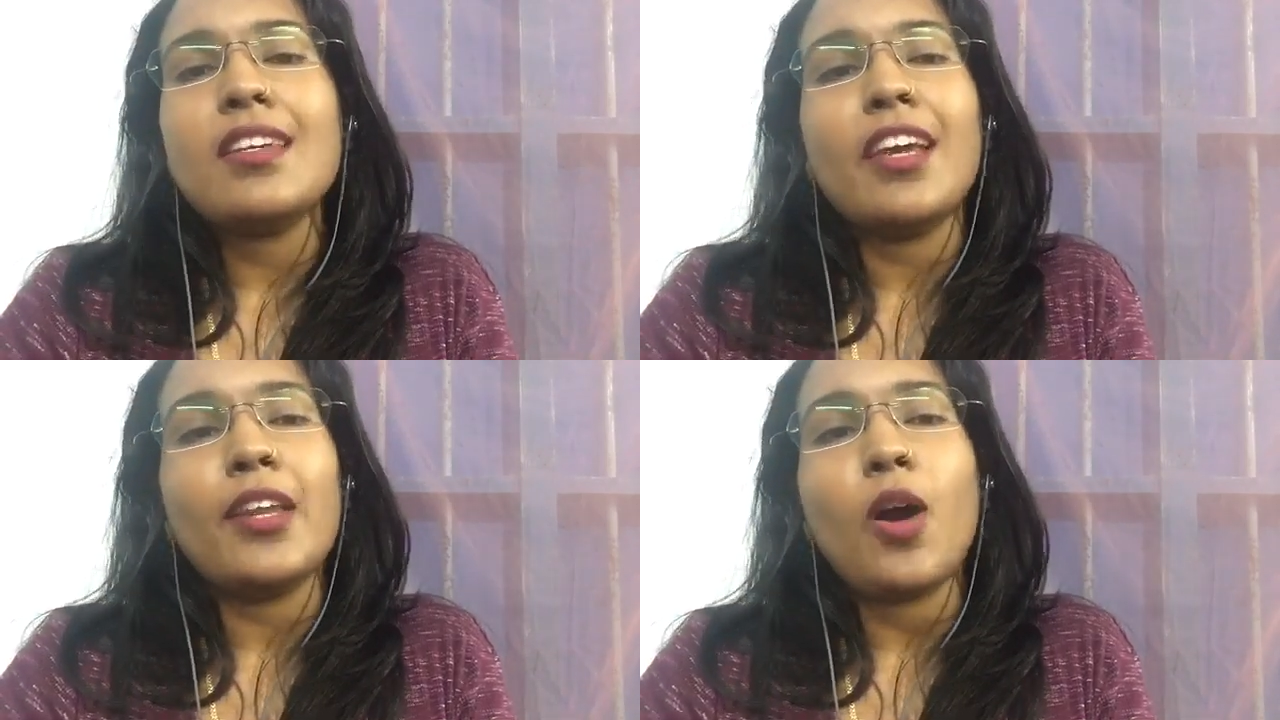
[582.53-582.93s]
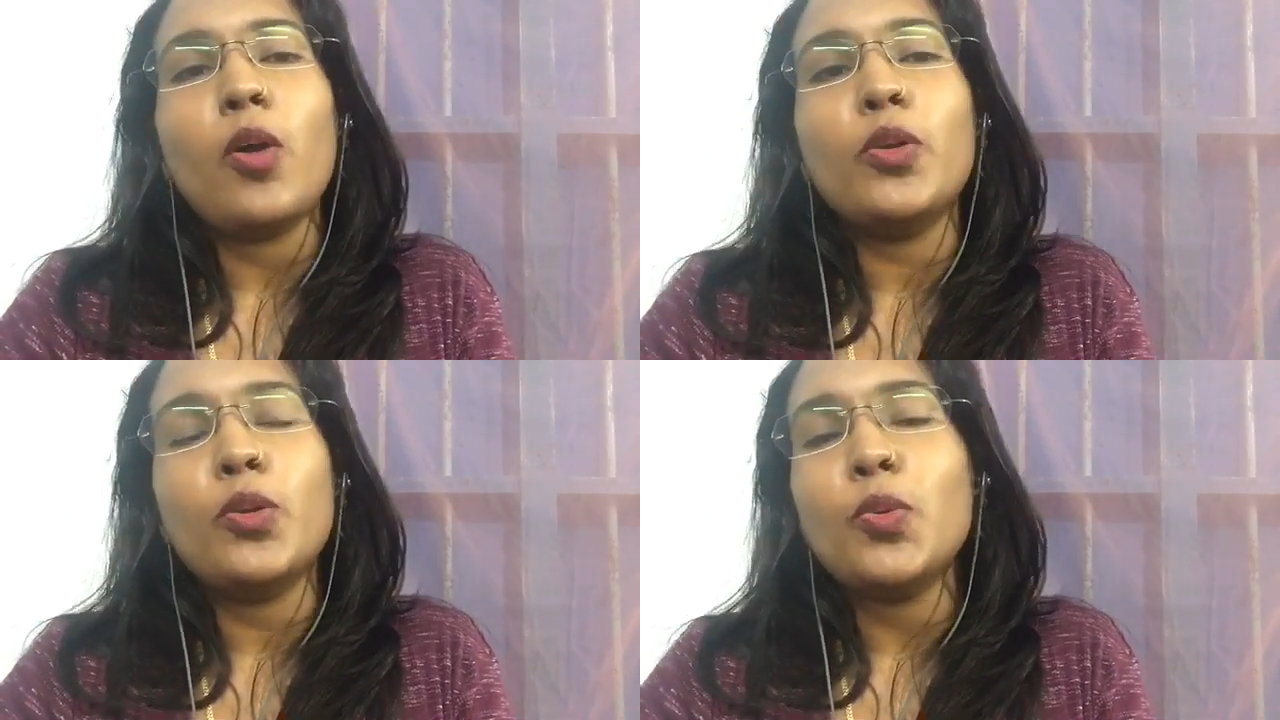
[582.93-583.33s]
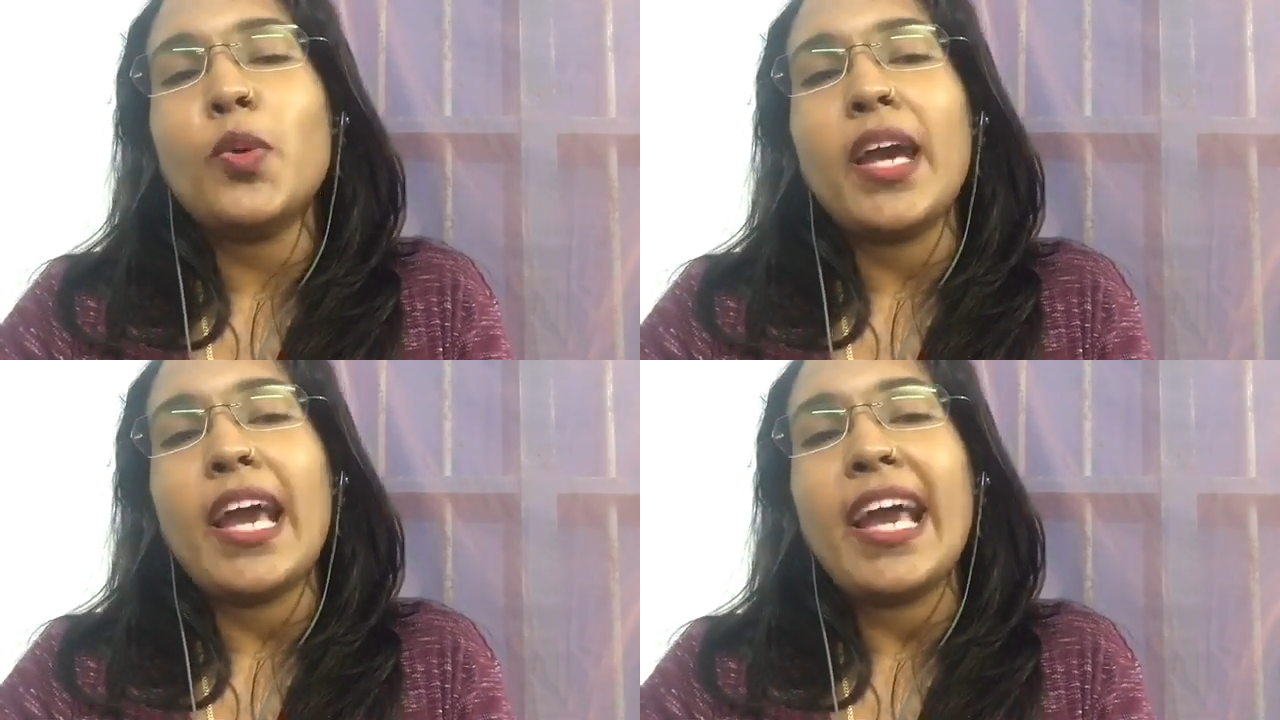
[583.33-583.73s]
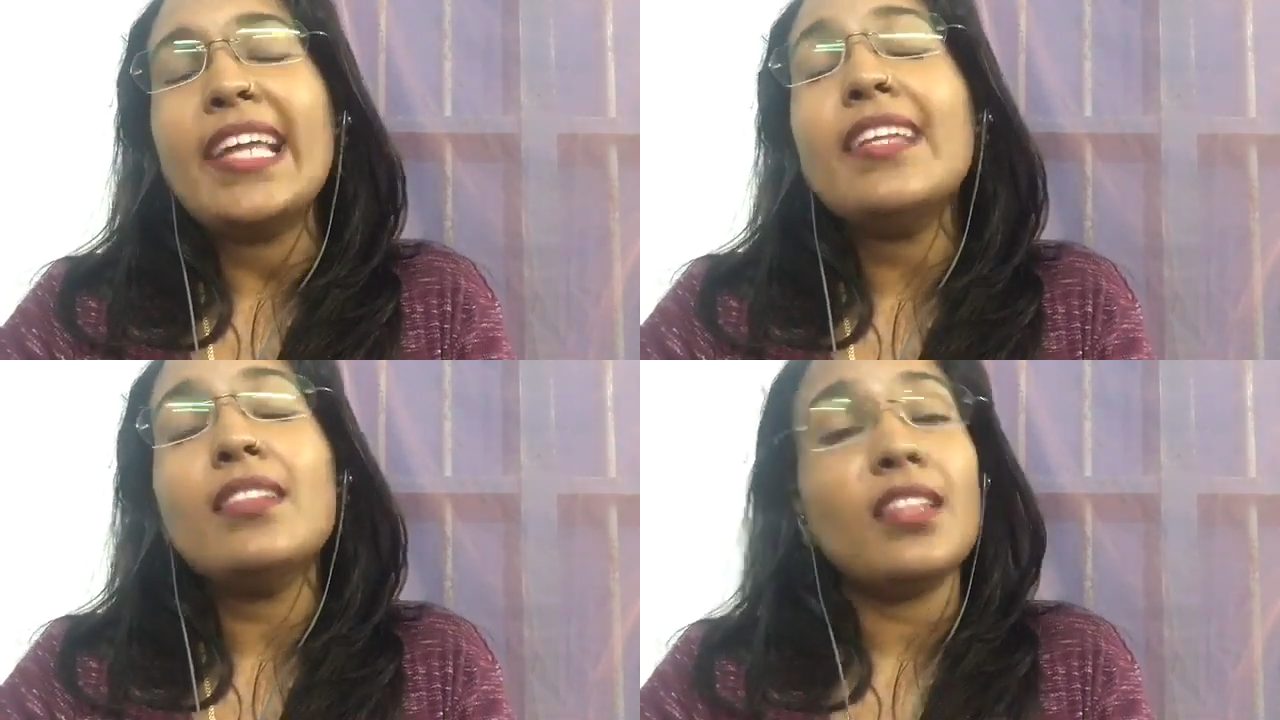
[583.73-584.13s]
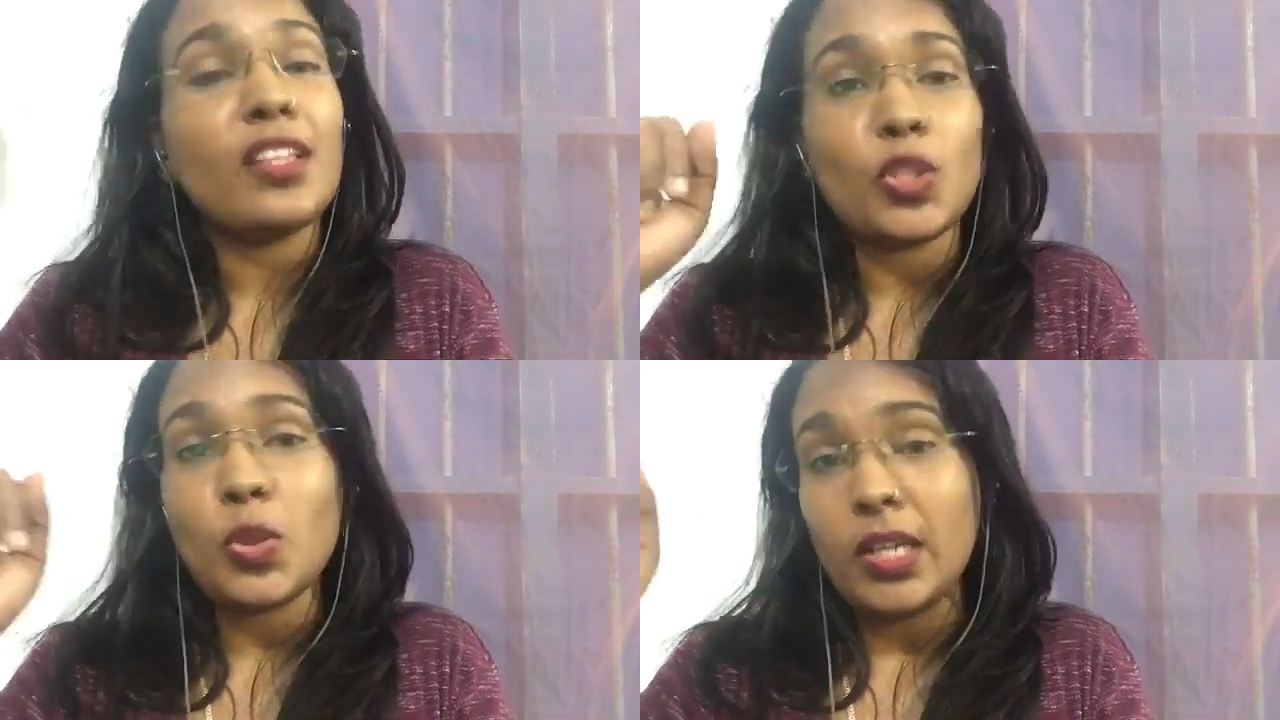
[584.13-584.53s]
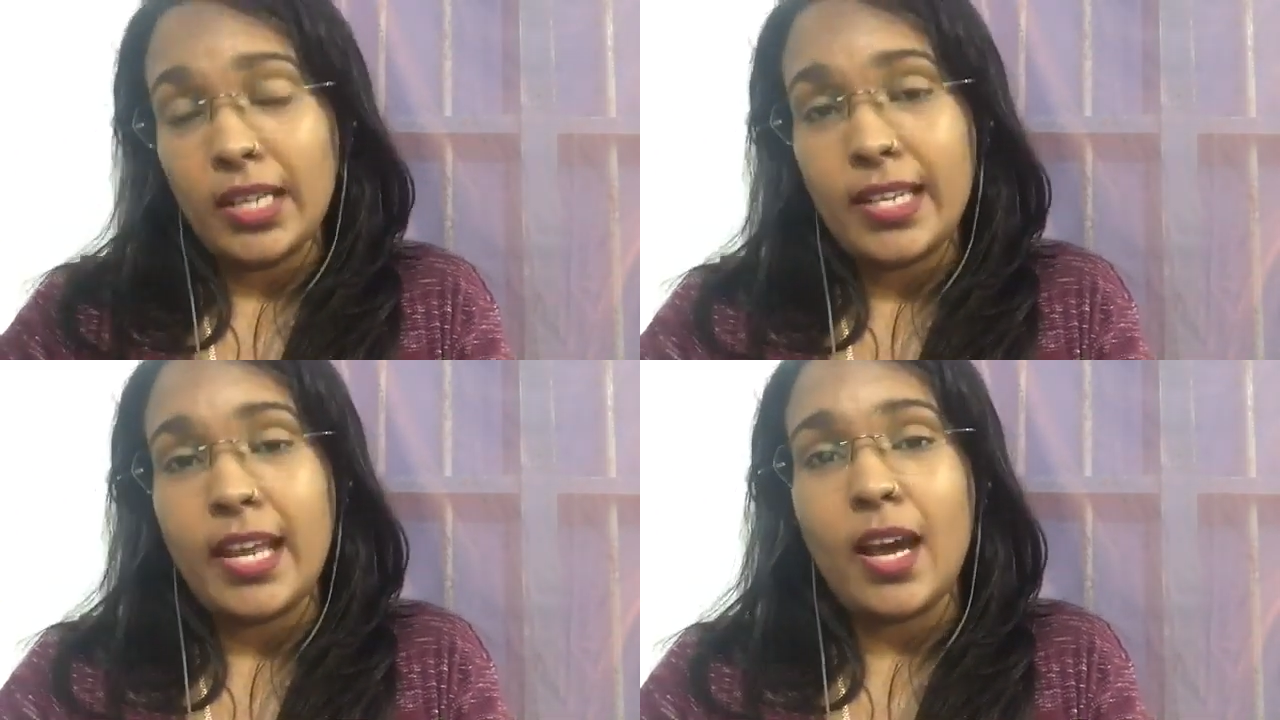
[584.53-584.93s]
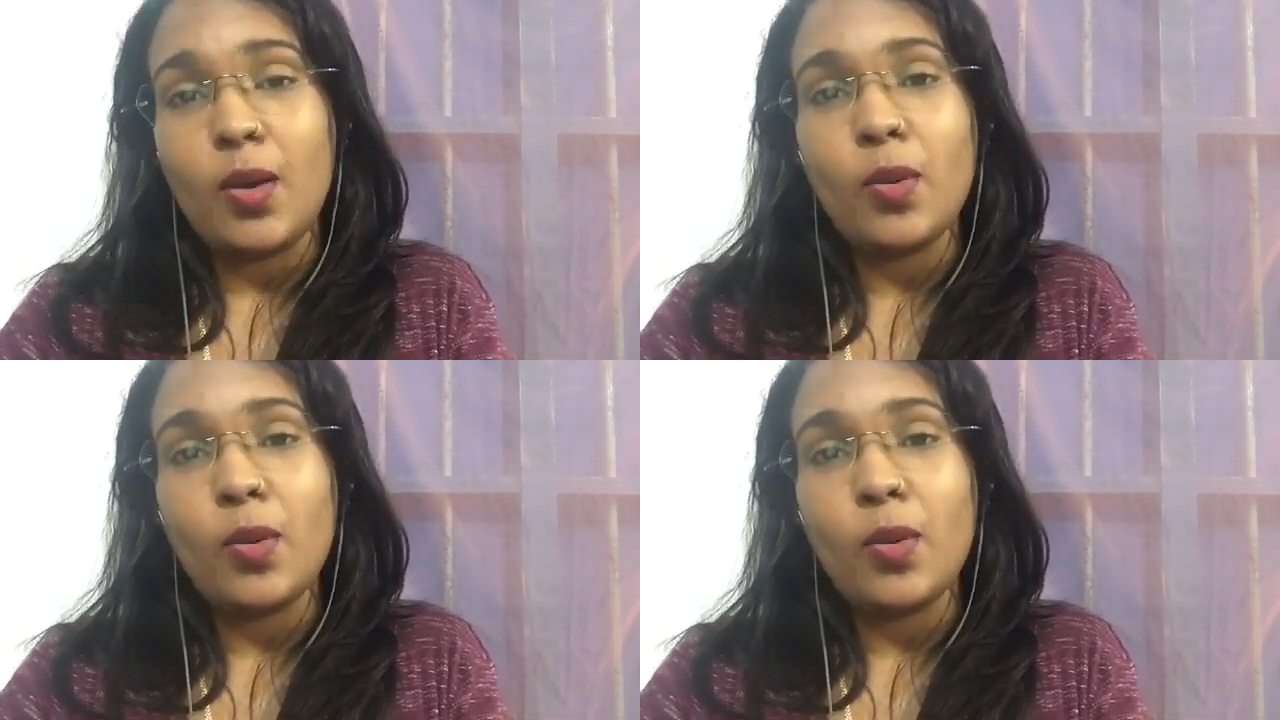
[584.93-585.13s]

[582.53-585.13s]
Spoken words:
cannot do anything to her now,